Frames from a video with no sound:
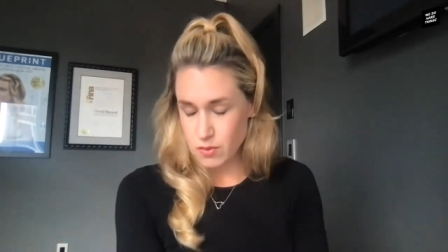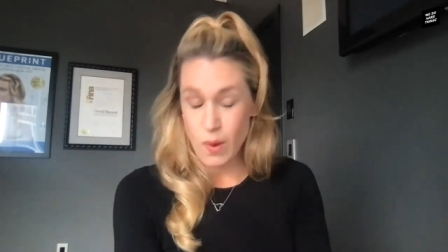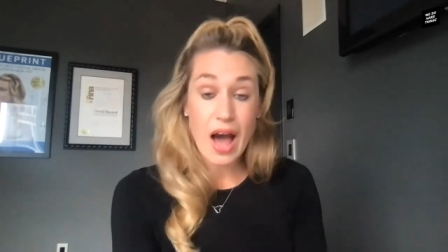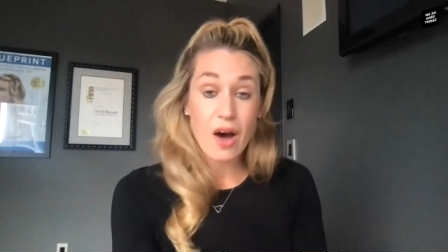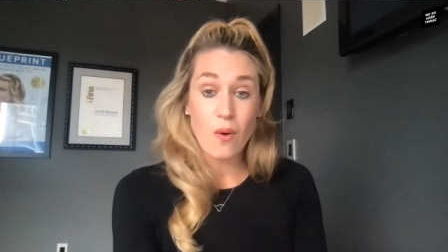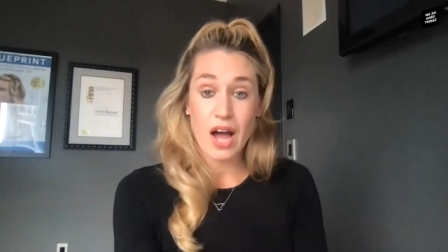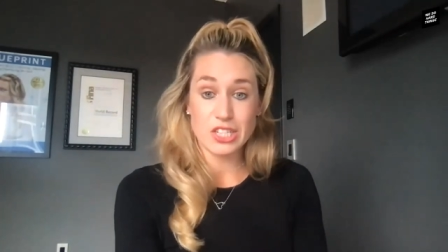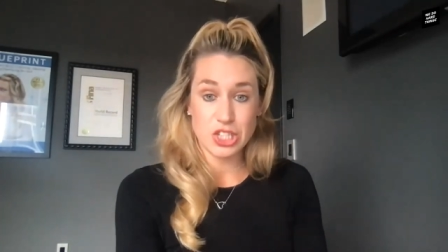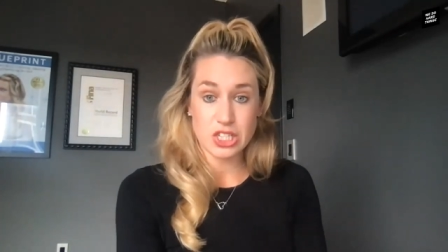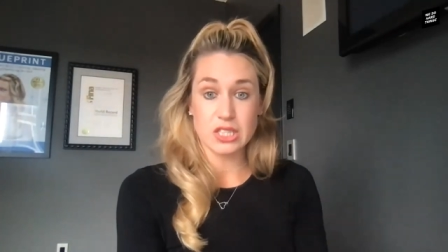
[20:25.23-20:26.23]
wow,
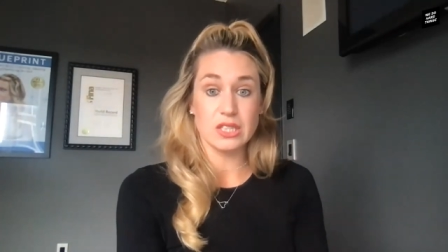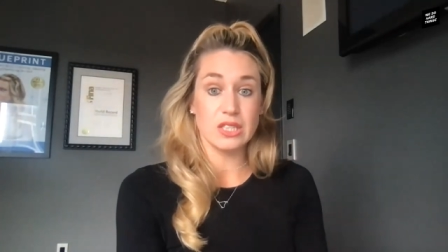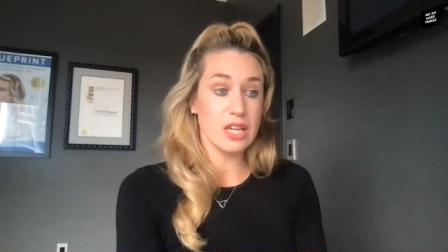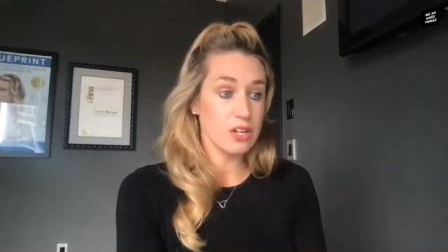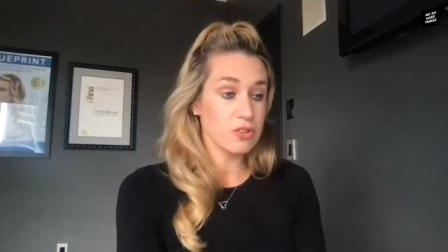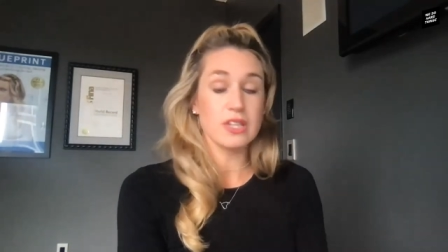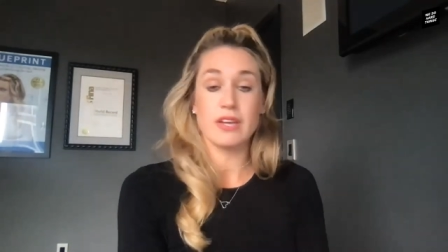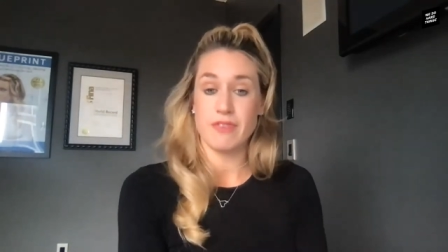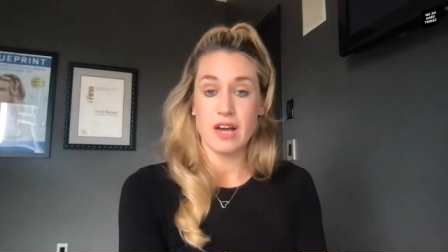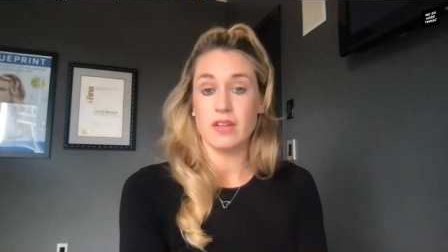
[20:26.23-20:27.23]
I just
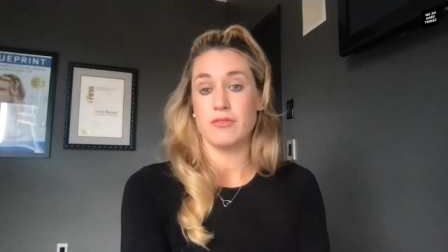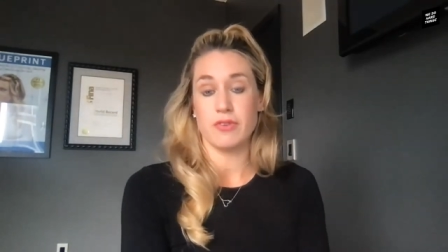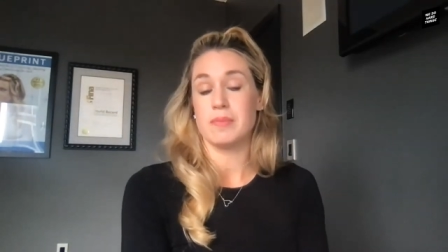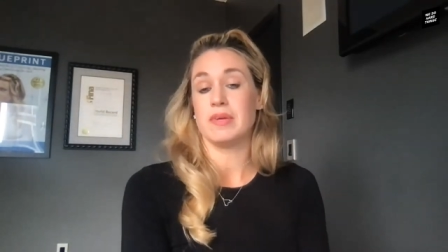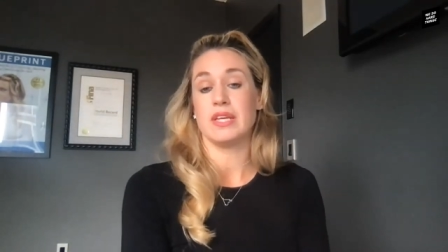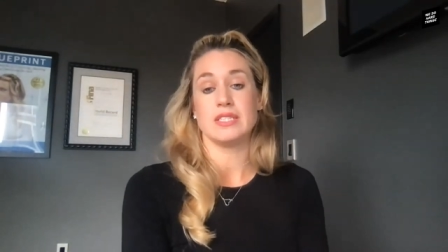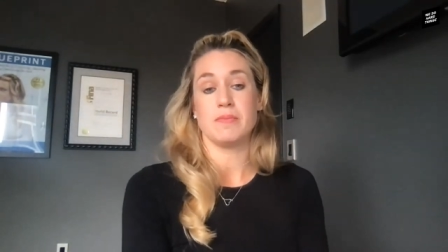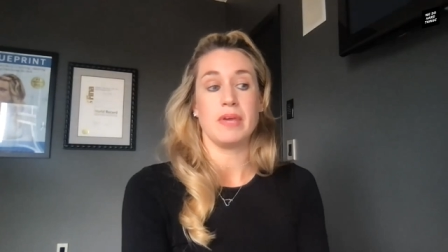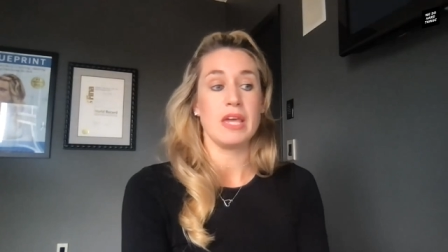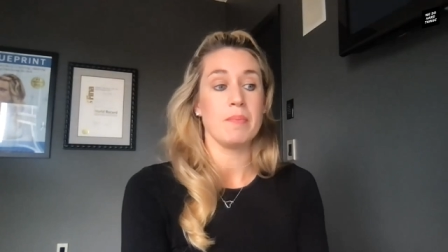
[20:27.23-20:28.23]
literally failed in front of millions
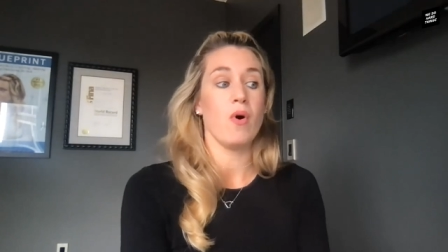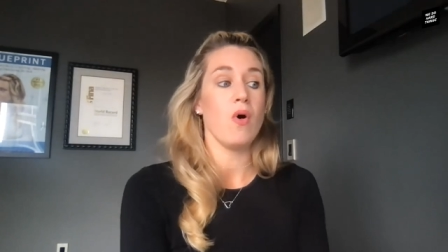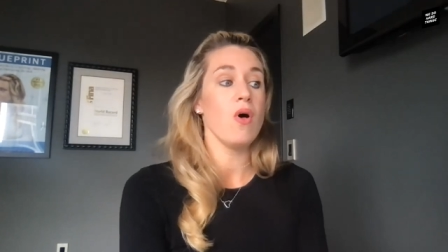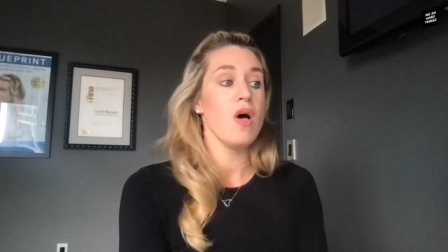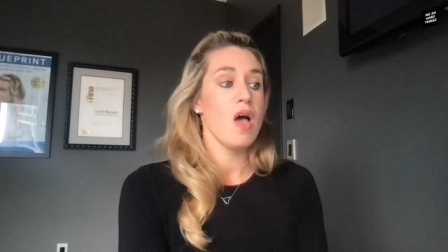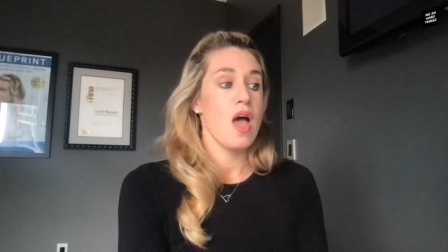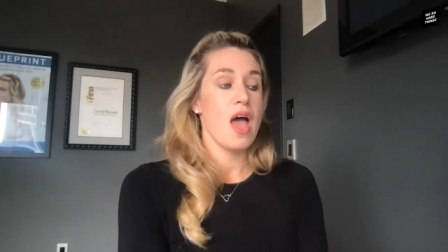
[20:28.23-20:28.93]
of people.